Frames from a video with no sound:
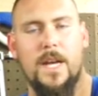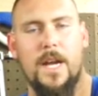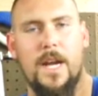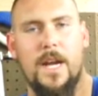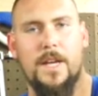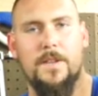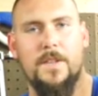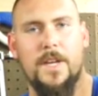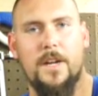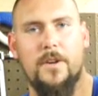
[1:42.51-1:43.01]

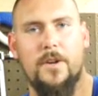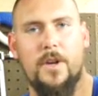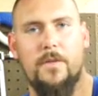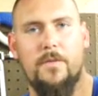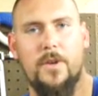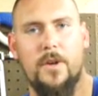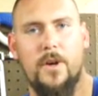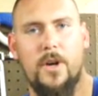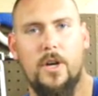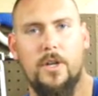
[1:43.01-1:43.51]
and that'll give
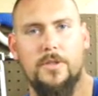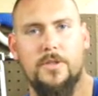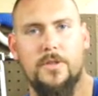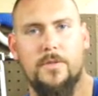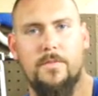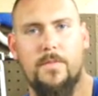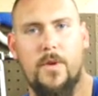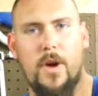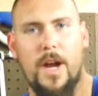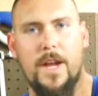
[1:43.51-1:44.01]
you
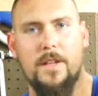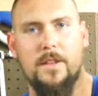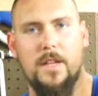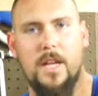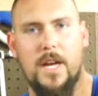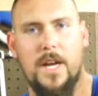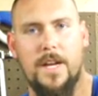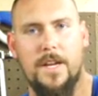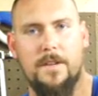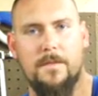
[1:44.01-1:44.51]
ultra bright
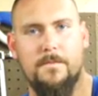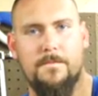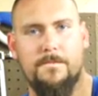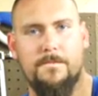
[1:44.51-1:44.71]
light.